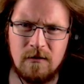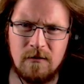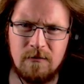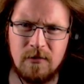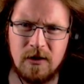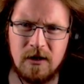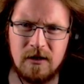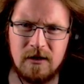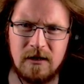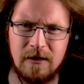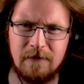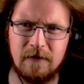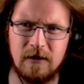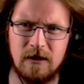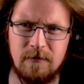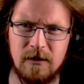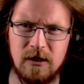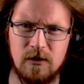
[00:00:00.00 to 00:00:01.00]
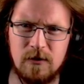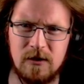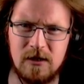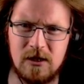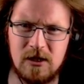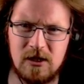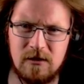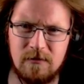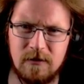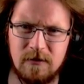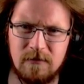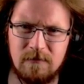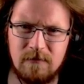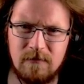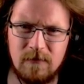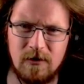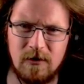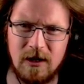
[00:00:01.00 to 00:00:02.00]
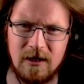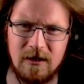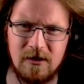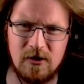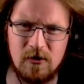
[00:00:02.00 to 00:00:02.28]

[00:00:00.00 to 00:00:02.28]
But it definitely be doing something. Right, there's